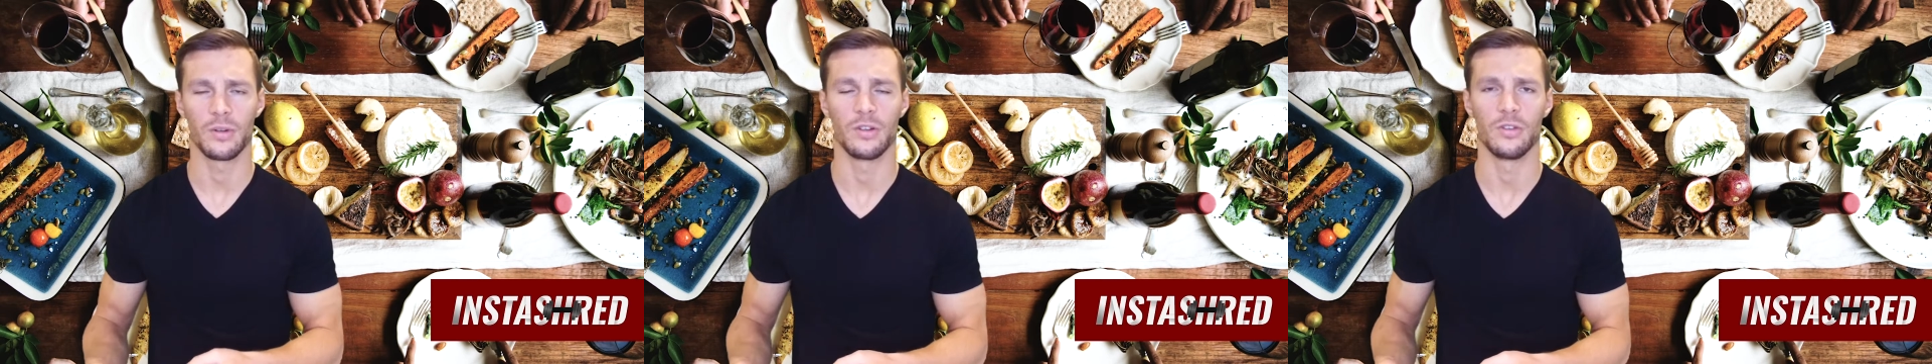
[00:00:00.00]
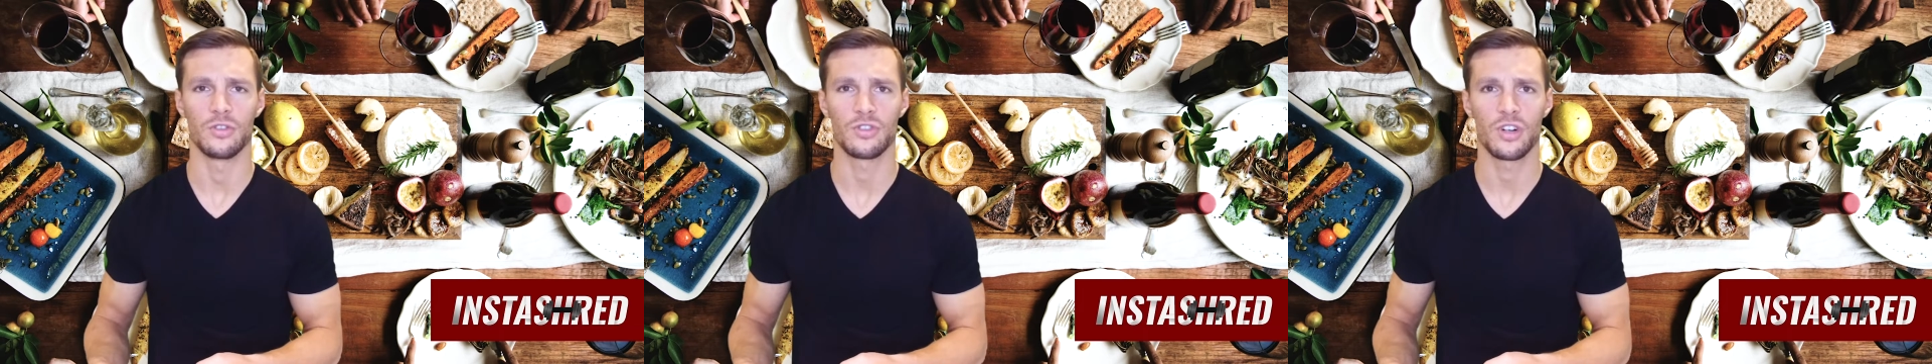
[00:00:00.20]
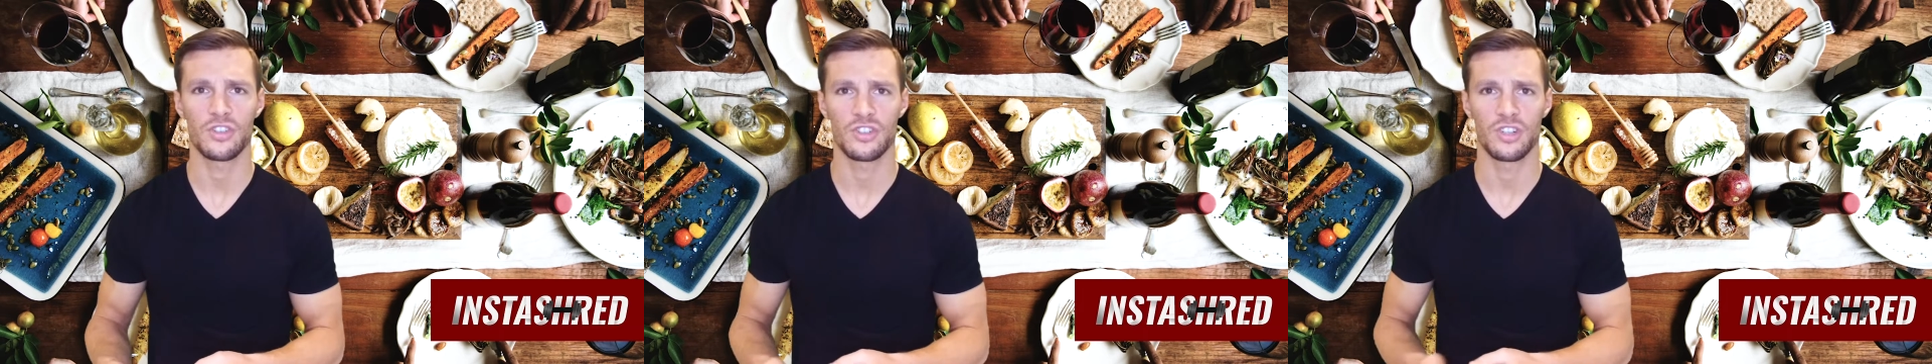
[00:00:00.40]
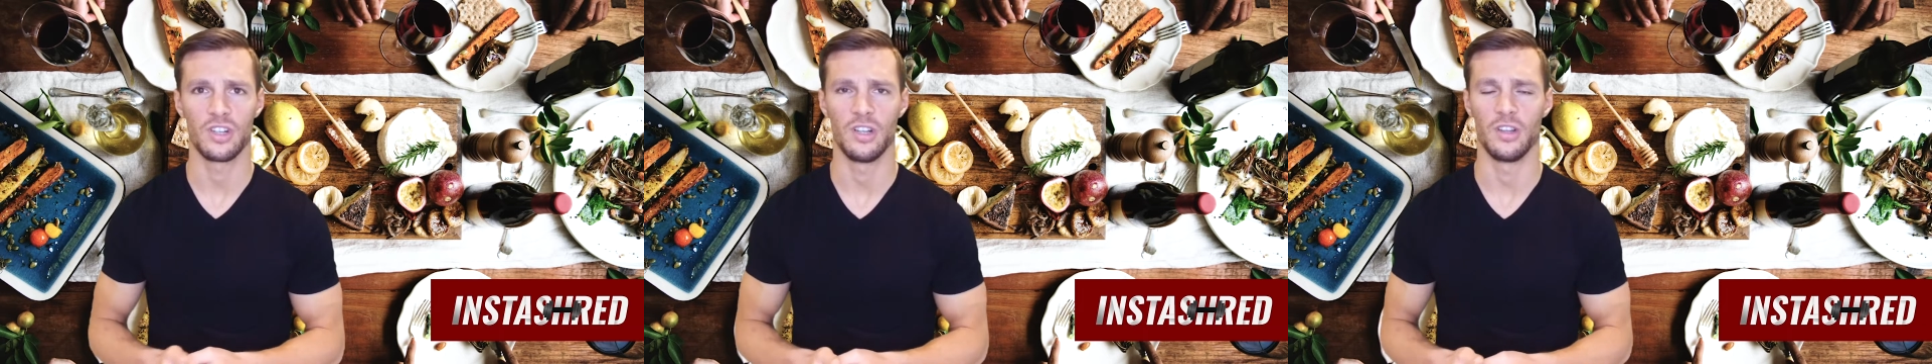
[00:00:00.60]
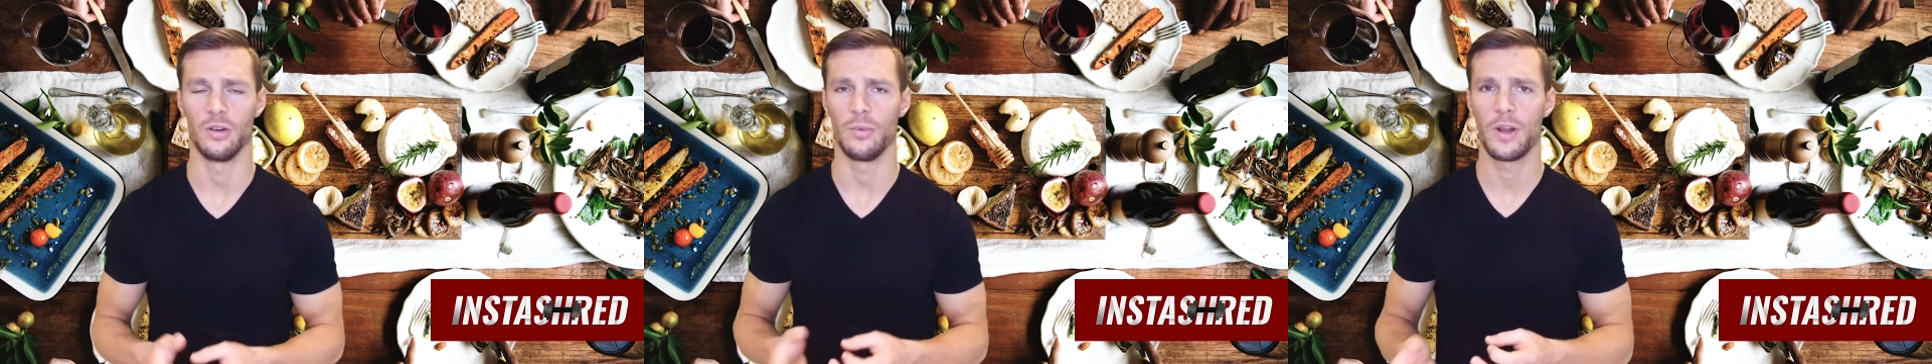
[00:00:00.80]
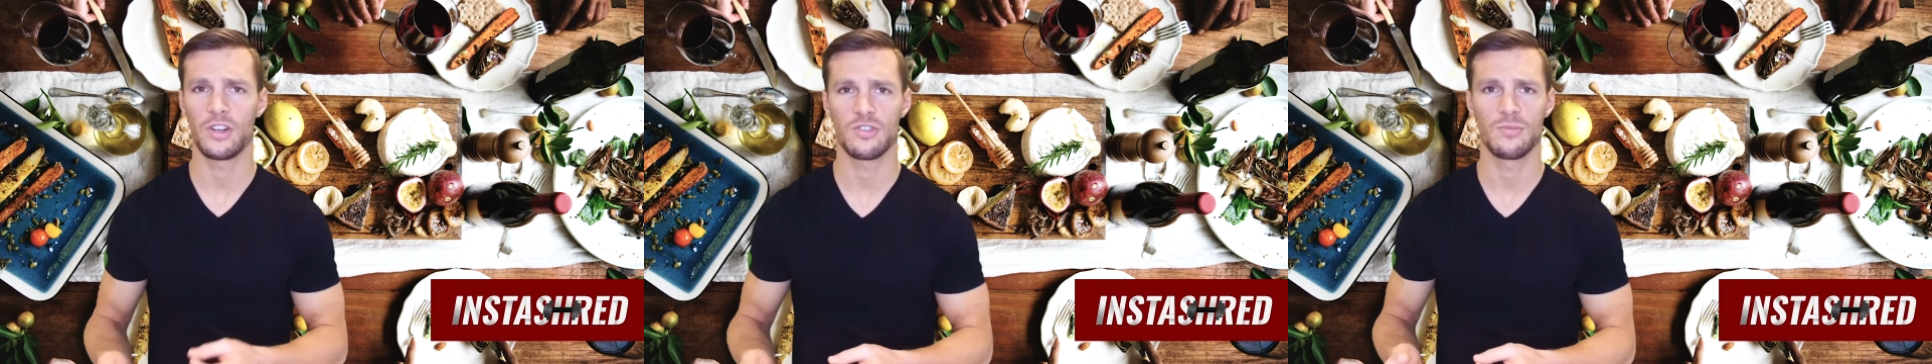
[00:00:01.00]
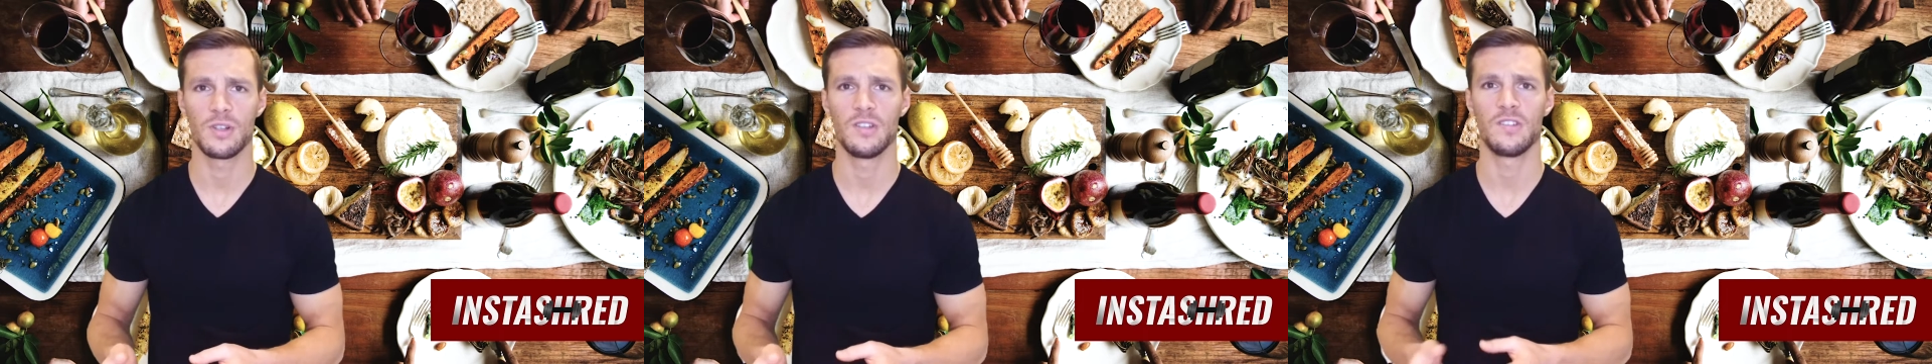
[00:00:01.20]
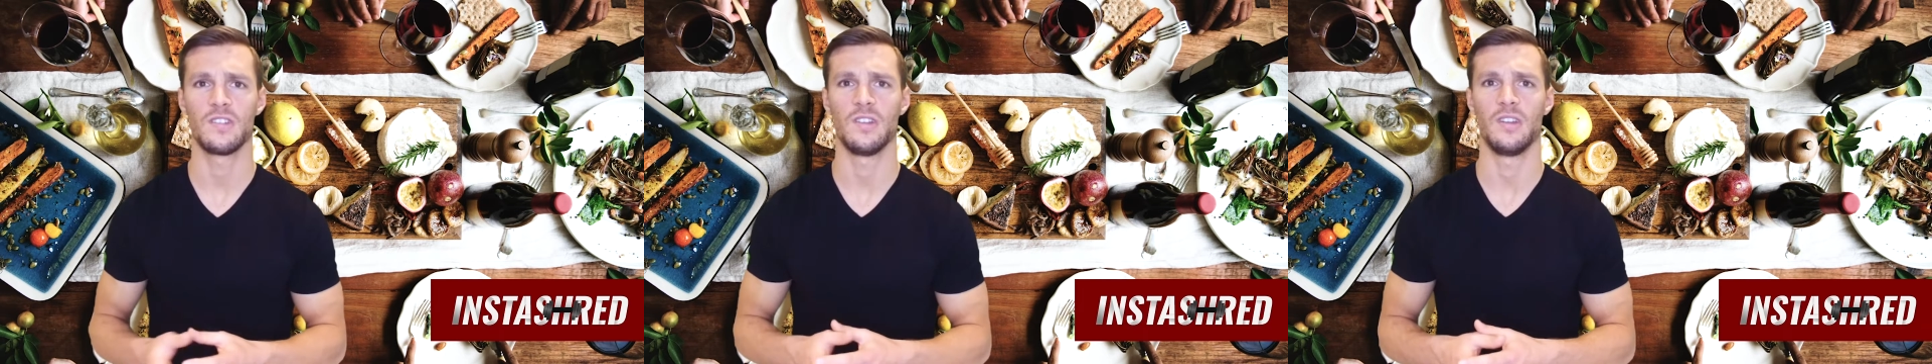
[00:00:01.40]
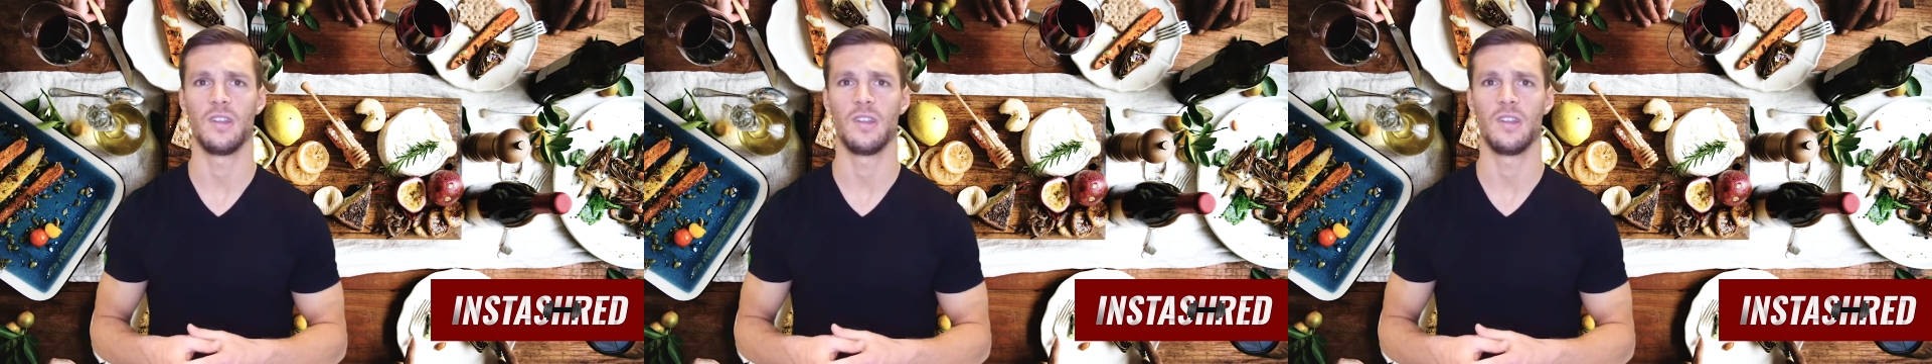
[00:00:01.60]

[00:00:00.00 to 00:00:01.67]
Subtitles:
nutrition and their regimens,